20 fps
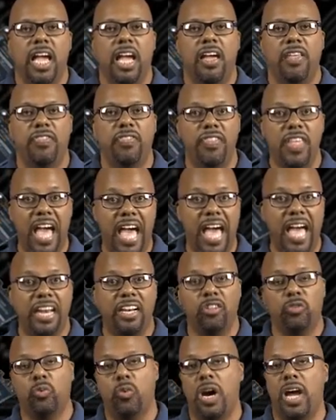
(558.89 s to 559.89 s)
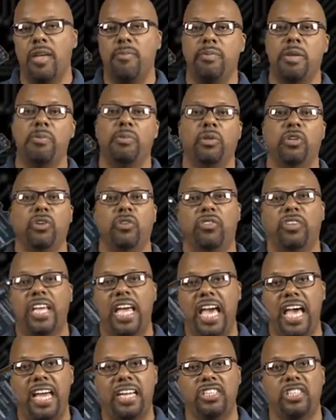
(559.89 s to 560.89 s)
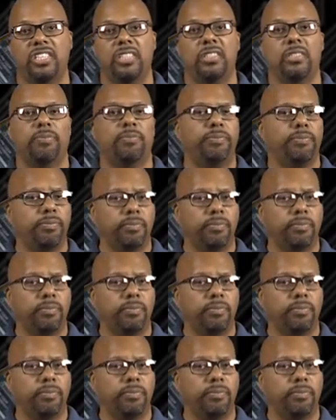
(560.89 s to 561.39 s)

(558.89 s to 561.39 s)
And that is why people use caches,